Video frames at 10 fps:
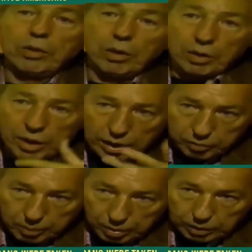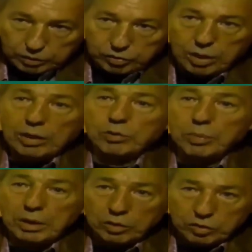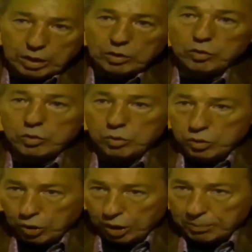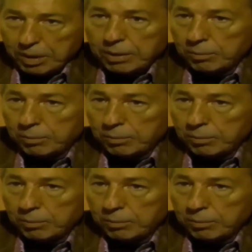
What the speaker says: there are Native American slaves being sent to Europe,